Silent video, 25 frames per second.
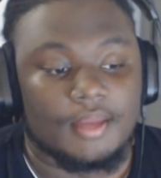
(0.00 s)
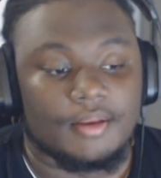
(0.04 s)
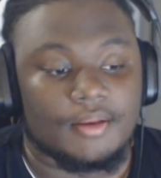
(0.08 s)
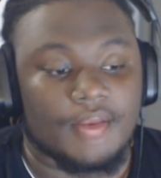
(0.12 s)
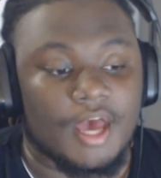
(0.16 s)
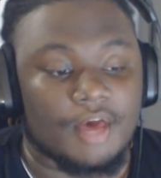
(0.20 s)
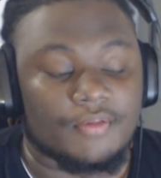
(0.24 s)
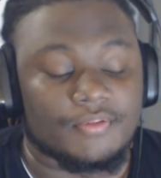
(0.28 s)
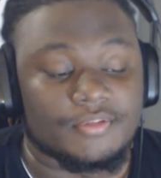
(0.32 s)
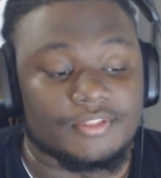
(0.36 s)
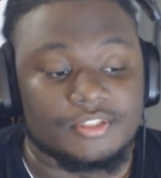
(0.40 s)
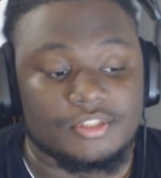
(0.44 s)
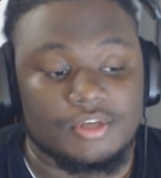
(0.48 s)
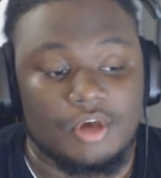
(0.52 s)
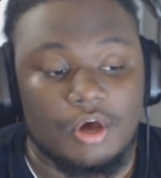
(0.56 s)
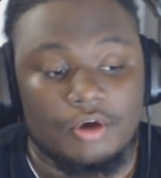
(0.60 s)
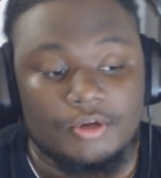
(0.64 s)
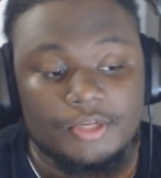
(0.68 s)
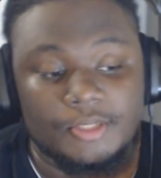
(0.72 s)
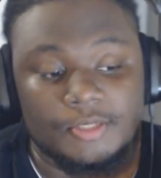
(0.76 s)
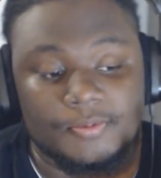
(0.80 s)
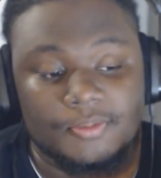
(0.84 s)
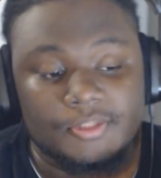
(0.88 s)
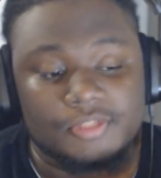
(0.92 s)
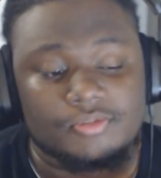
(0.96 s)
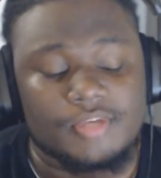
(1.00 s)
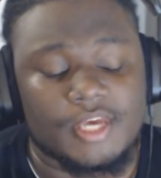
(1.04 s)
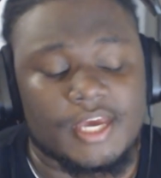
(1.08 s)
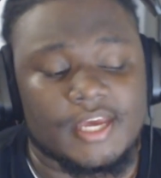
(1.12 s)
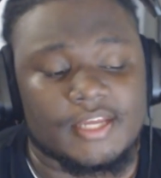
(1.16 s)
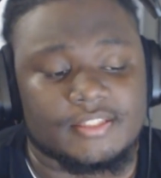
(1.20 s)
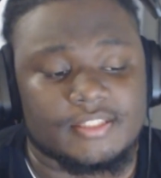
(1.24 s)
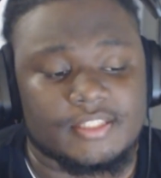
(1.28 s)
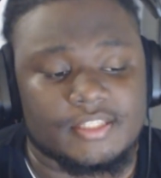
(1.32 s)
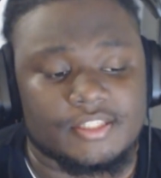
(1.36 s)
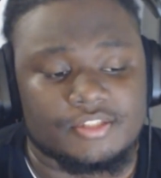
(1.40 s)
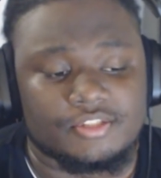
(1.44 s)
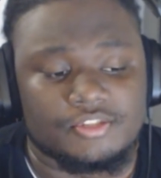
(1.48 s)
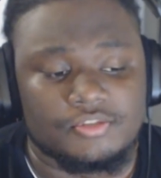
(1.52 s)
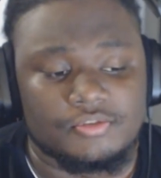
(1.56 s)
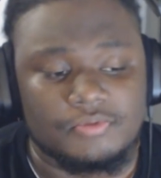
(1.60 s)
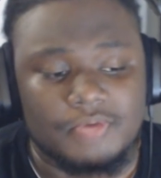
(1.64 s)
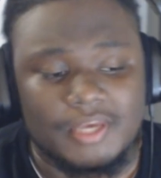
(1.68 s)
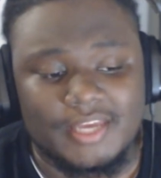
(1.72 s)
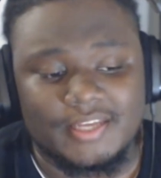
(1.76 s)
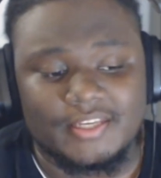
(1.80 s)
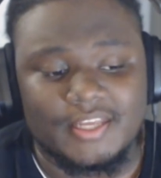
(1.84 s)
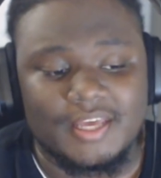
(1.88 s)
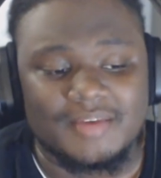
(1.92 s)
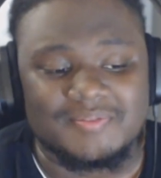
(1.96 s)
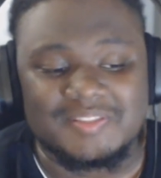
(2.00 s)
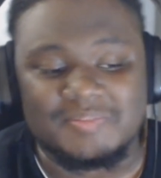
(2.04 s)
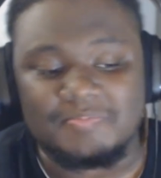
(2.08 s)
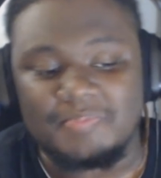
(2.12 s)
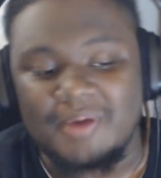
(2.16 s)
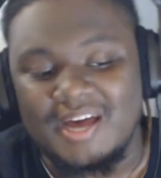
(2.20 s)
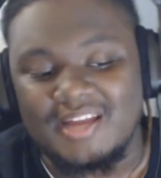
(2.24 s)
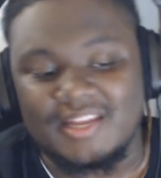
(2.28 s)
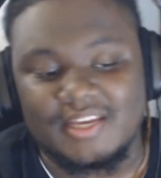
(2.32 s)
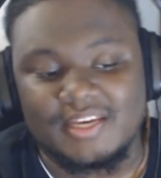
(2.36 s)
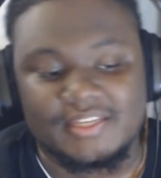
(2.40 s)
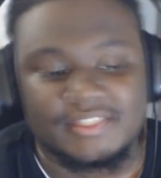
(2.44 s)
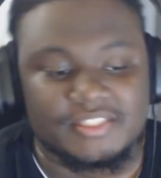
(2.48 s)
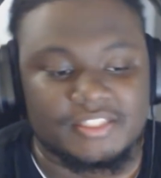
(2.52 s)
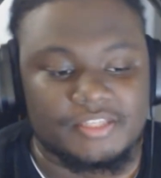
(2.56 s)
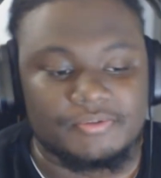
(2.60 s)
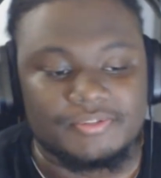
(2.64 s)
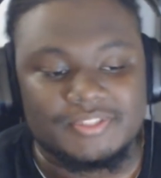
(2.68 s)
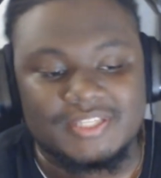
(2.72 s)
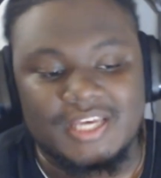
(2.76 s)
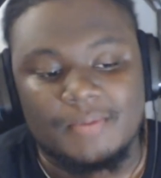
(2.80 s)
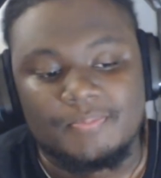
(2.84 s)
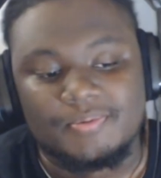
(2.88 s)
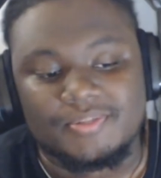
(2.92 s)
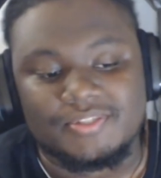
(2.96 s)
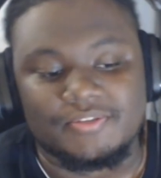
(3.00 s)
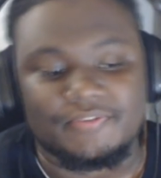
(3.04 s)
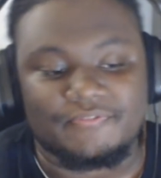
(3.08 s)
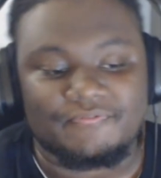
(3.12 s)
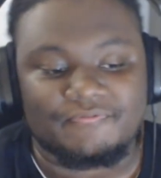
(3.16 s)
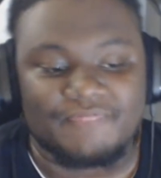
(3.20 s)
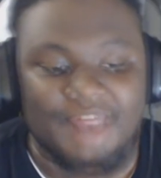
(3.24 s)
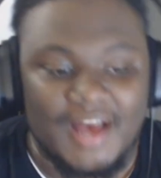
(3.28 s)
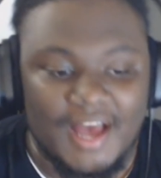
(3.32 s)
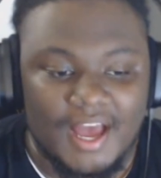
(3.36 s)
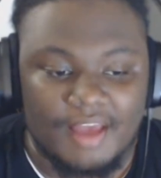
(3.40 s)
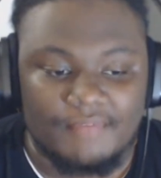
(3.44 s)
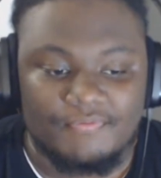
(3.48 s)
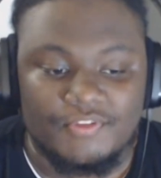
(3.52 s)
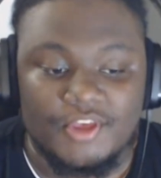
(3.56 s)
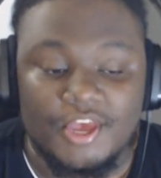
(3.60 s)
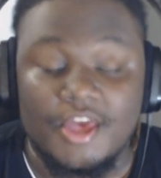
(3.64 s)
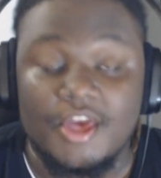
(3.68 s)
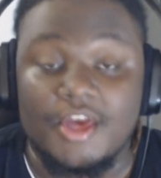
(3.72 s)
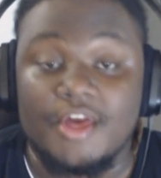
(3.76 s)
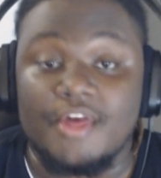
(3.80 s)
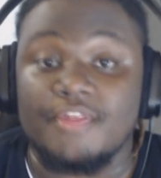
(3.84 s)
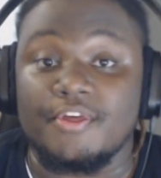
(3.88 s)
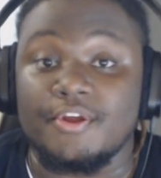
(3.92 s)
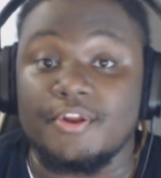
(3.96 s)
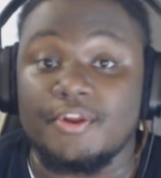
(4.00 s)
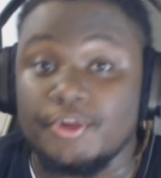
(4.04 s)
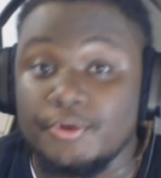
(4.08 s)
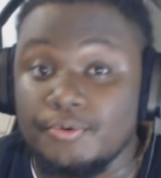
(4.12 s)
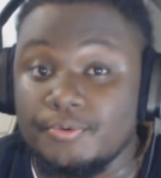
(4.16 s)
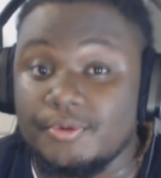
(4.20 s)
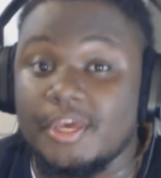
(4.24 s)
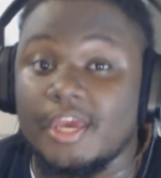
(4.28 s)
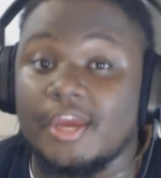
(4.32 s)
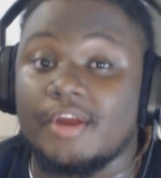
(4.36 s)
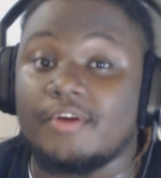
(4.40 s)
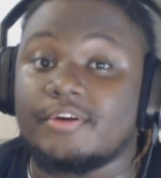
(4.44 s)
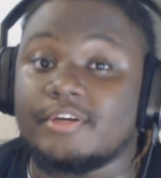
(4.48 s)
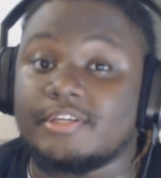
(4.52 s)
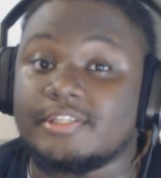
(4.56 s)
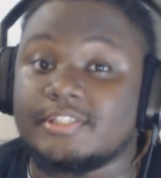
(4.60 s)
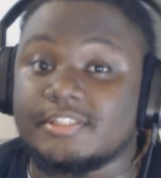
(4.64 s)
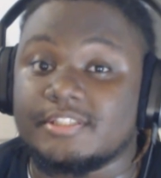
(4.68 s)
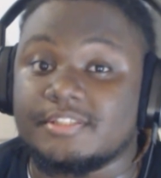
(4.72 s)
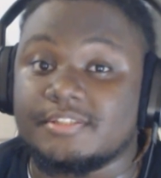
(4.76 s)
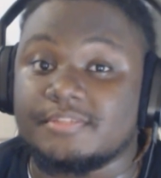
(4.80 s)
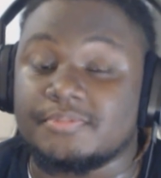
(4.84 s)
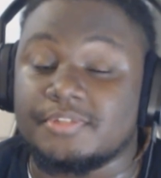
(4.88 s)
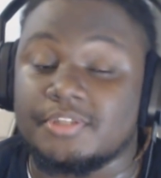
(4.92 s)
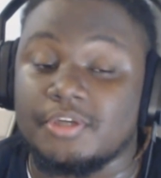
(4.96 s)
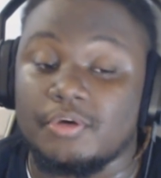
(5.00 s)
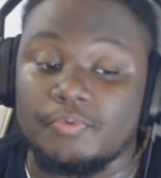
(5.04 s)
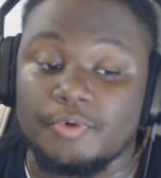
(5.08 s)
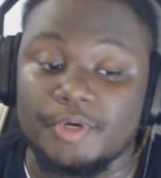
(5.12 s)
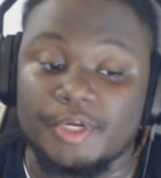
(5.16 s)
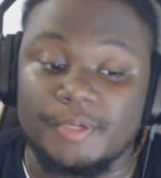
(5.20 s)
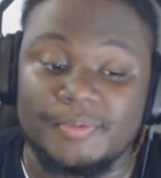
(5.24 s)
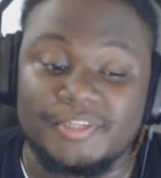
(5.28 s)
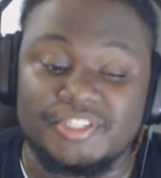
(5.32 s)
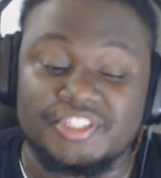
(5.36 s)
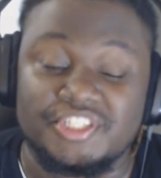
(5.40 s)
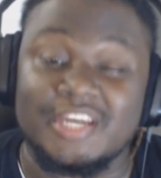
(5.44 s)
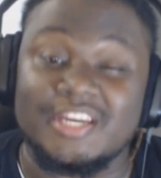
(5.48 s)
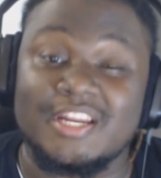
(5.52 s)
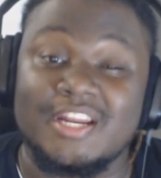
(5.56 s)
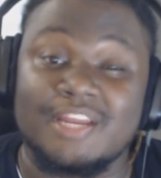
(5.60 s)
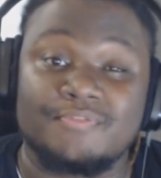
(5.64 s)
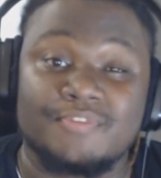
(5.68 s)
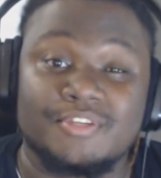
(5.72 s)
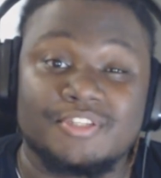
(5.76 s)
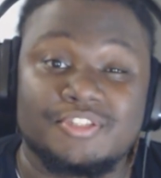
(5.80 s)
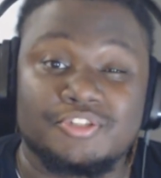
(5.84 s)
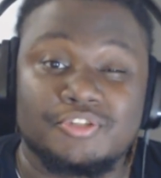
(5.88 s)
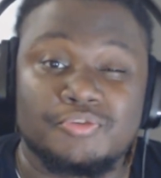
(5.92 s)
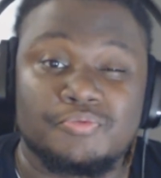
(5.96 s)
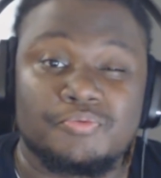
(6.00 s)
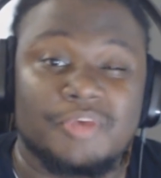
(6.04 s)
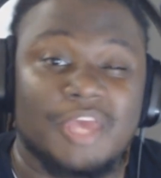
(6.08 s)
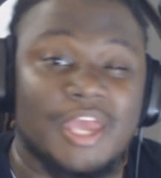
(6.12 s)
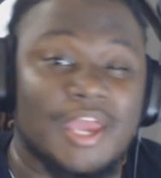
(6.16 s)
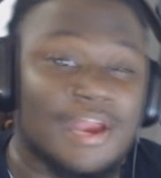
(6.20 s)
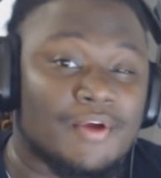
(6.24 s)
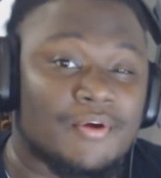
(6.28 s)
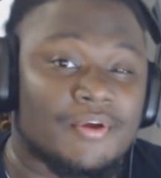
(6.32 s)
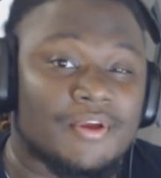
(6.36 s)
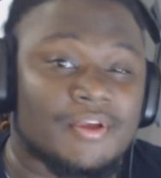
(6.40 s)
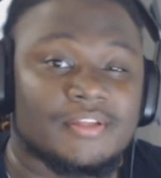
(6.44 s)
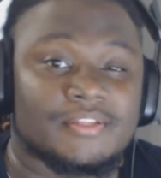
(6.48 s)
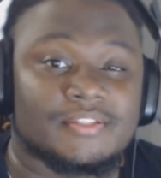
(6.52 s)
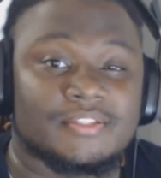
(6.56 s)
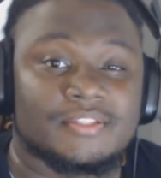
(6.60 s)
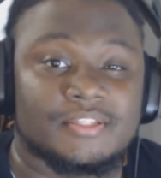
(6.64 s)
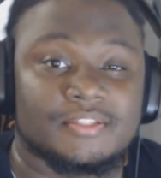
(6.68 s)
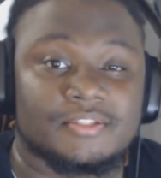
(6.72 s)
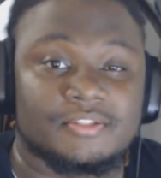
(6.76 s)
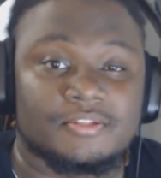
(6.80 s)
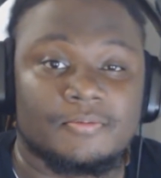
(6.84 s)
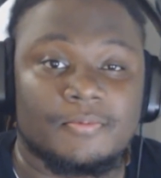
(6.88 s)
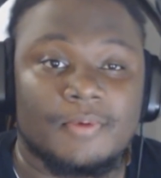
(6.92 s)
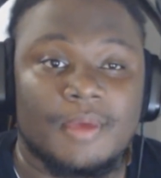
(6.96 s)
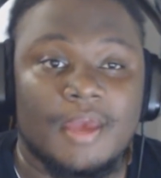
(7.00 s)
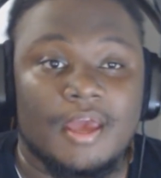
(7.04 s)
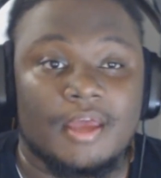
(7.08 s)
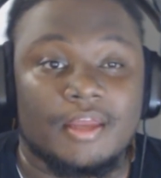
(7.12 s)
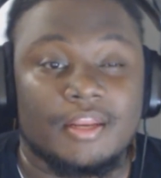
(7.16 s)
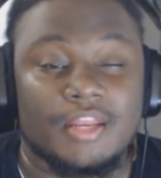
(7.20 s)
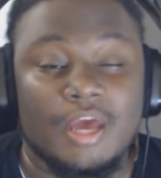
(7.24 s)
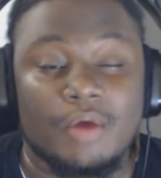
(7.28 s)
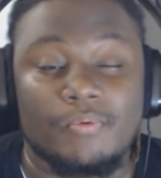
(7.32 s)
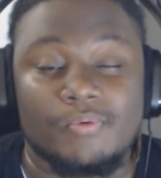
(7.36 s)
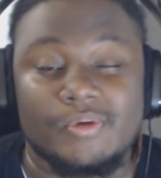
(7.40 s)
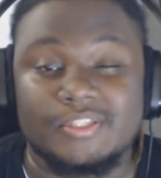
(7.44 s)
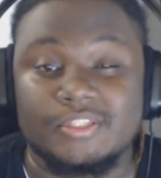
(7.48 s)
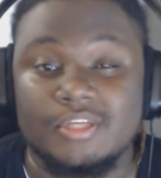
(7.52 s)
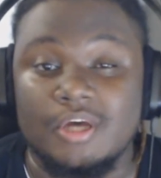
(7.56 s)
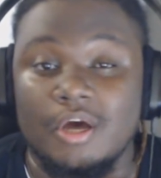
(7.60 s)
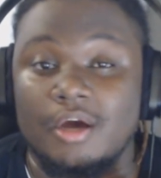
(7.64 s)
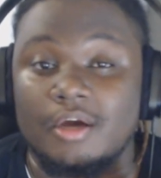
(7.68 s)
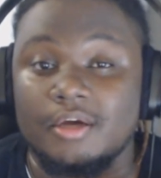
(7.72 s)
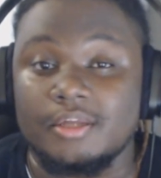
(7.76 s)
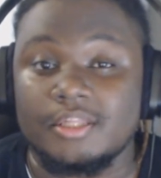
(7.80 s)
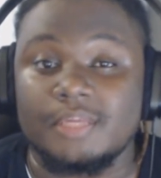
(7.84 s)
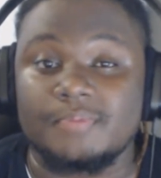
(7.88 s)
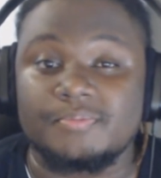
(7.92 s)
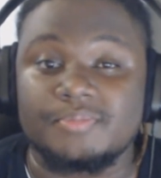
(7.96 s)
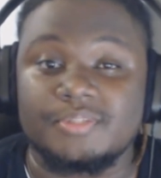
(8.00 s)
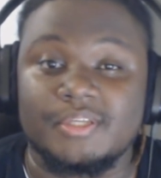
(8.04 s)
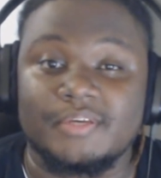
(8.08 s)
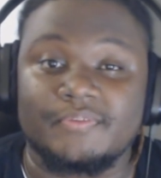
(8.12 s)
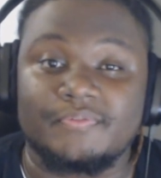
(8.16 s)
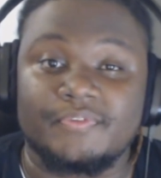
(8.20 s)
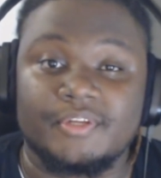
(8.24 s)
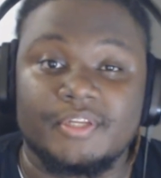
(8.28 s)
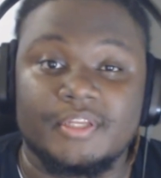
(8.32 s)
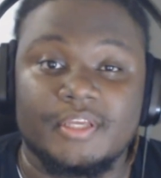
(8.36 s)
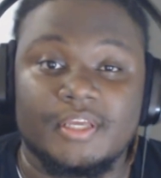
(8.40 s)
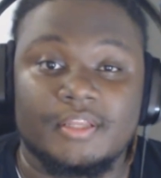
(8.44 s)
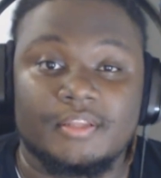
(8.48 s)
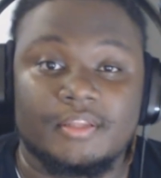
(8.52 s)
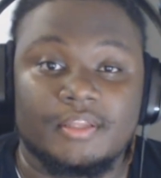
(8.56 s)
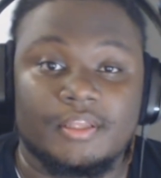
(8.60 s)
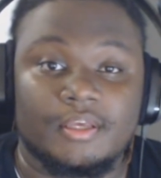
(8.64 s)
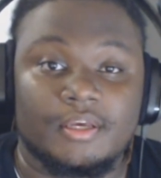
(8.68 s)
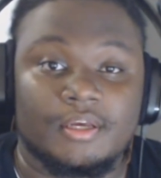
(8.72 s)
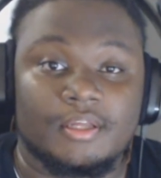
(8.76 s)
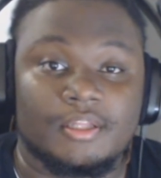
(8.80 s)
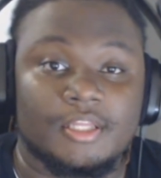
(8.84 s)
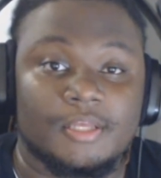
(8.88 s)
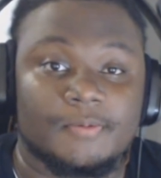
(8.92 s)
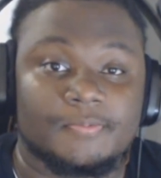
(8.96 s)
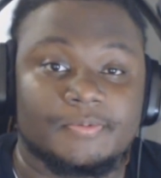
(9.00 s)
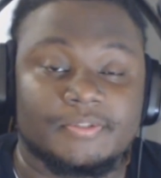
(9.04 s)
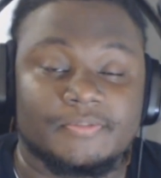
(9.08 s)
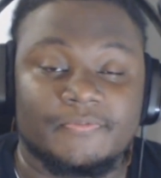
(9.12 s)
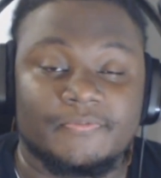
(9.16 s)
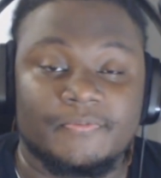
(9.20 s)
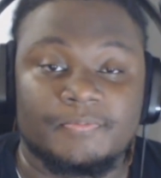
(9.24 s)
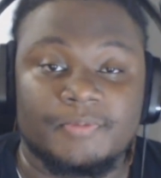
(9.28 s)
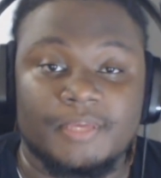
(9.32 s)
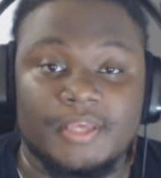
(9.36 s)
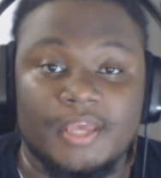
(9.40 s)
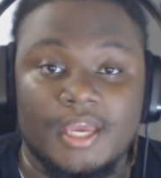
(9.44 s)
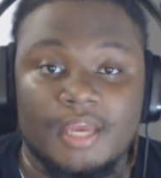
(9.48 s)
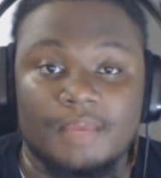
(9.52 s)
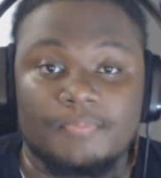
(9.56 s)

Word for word: Now, this is called W2K18 2K Dev Spotlight Series Episode 5, the new carrying system. So we're going to be checking out this new carrying system. Now, we saw a glimpse of it in the clips from the